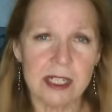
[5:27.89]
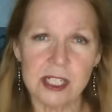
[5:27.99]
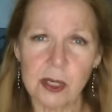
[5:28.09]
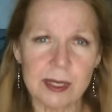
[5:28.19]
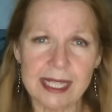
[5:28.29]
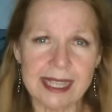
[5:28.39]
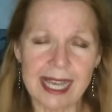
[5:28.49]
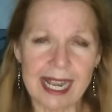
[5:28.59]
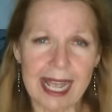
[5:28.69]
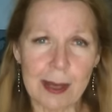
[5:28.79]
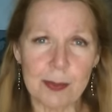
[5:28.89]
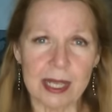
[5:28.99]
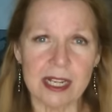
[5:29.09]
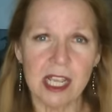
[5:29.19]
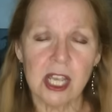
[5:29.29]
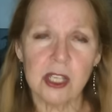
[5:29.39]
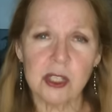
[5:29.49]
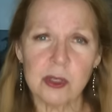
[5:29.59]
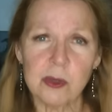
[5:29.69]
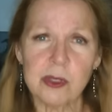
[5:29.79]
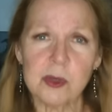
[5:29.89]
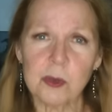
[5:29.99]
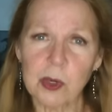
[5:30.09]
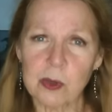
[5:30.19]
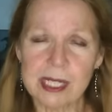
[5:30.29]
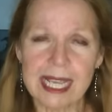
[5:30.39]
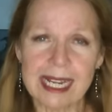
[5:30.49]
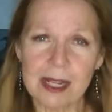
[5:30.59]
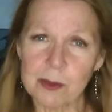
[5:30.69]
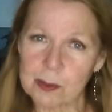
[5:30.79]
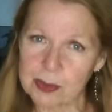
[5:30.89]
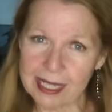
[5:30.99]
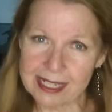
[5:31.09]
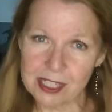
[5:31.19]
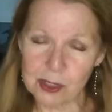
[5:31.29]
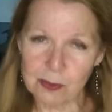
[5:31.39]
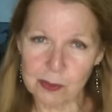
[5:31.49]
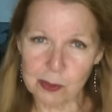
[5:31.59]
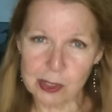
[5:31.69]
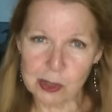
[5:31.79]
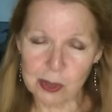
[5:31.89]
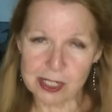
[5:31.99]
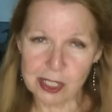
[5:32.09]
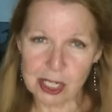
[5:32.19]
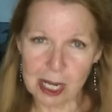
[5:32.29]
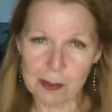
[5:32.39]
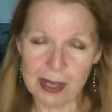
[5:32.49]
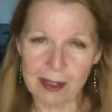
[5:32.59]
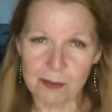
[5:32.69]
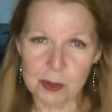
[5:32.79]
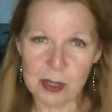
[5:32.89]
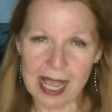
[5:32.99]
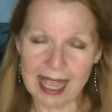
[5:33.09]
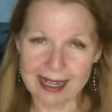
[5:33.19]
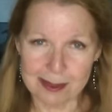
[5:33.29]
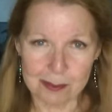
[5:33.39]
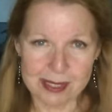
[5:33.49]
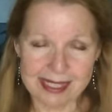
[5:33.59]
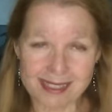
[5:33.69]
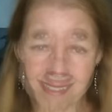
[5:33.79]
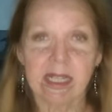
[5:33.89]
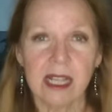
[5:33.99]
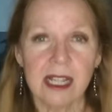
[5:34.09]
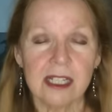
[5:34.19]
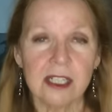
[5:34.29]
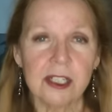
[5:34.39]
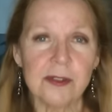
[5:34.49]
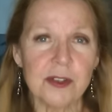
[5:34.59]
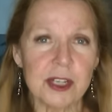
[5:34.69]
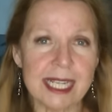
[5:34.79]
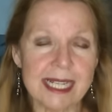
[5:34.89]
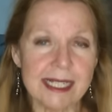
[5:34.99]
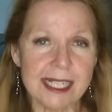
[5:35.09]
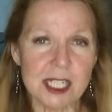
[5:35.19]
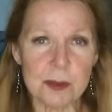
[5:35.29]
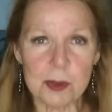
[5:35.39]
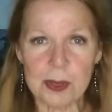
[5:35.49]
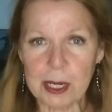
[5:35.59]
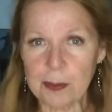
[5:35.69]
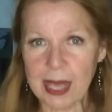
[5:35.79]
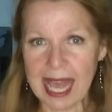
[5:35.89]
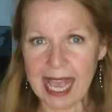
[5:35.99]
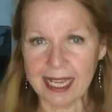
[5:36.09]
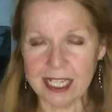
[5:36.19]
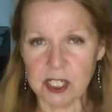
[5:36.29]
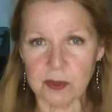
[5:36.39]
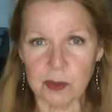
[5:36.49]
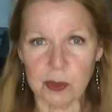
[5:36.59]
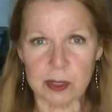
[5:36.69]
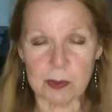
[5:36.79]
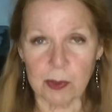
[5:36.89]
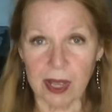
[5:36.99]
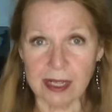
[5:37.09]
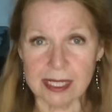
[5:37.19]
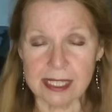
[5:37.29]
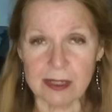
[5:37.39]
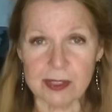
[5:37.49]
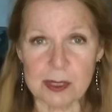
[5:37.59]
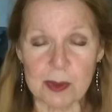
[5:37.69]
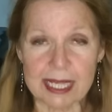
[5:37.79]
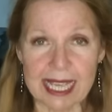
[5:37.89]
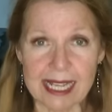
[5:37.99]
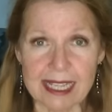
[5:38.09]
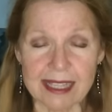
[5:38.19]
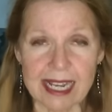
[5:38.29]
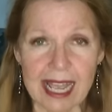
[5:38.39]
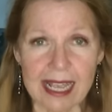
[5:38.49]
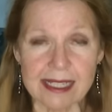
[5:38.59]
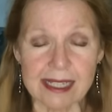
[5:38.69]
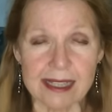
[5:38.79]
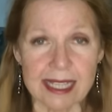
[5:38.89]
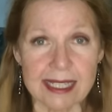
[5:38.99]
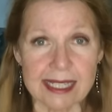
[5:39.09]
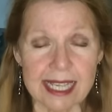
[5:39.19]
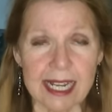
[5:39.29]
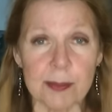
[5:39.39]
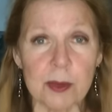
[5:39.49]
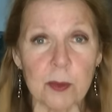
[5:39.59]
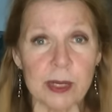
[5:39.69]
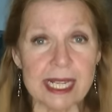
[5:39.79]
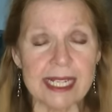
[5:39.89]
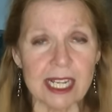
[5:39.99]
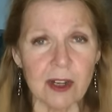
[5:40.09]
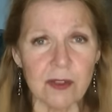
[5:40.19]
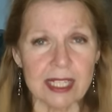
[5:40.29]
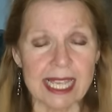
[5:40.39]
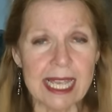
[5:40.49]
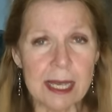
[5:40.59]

Don't let that happen. Use, rotate, and replace your food storage stockpile food items. Look for easy to prepare packaged foods, boxes of spaghetti that has the things in it, but read carefully